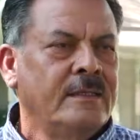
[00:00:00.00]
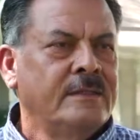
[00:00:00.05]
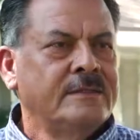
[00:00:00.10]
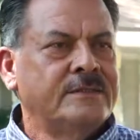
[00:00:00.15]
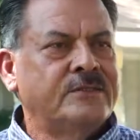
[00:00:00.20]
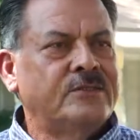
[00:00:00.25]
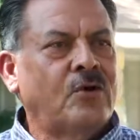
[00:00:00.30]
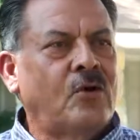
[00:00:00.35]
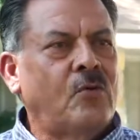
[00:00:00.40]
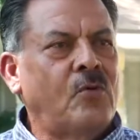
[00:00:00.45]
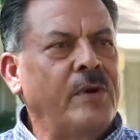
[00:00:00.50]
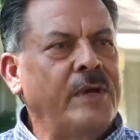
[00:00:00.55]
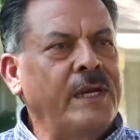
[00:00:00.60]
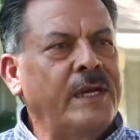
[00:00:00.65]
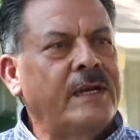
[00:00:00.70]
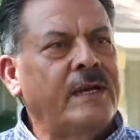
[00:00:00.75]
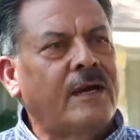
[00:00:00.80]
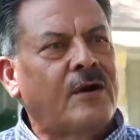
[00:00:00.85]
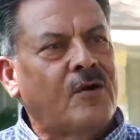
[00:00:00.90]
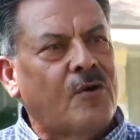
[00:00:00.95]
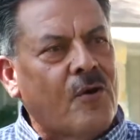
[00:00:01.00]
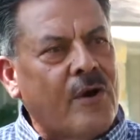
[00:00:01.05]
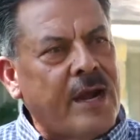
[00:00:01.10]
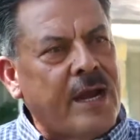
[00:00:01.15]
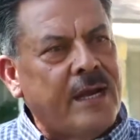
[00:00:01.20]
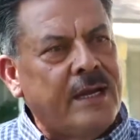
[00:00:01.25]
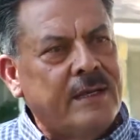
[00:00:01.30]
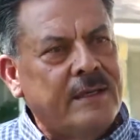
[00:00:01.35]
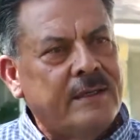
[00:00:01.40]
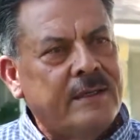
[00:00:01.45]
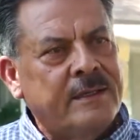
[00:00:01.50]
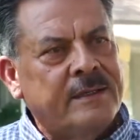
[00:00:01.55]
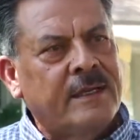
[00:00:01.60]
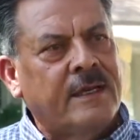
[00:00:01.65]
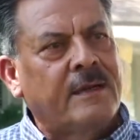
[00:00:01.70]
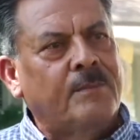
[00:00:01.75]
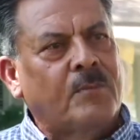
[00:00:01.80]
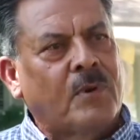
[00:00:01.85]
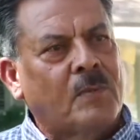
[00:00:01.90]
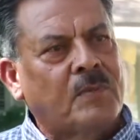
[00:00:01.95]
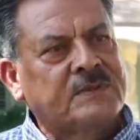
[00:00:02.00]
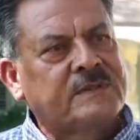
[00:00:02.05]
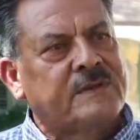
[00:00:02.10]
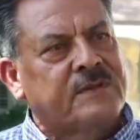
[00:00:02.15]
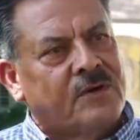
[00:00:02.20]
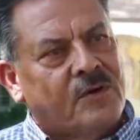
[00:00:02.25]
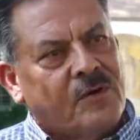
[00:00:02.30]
so we need a crane. And the purpose of the